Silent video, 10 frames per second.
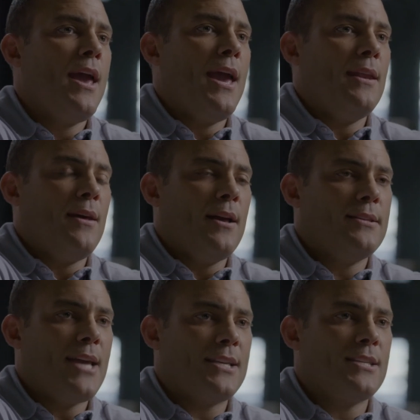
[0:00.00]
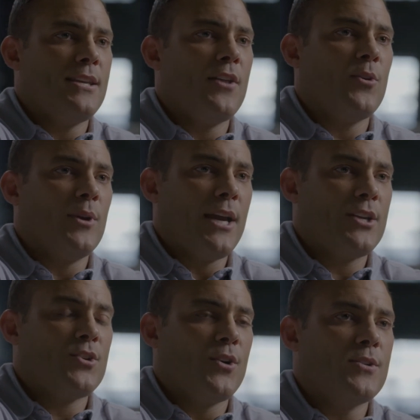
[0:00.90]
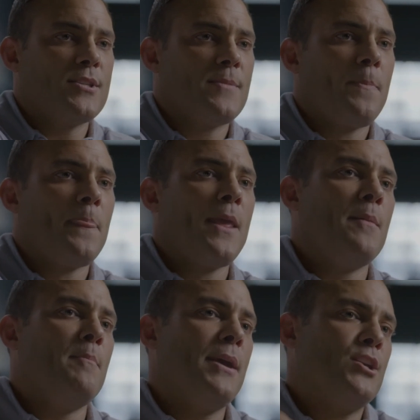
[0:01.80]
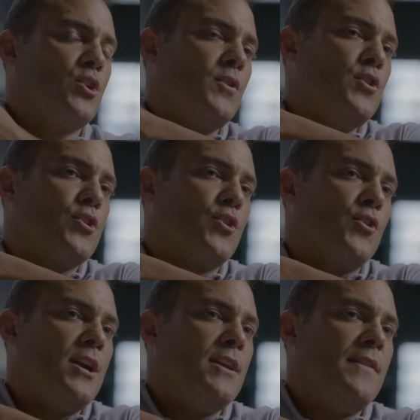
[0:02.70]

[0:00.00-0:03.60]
and attach the other electrodes. Make sure that you're creating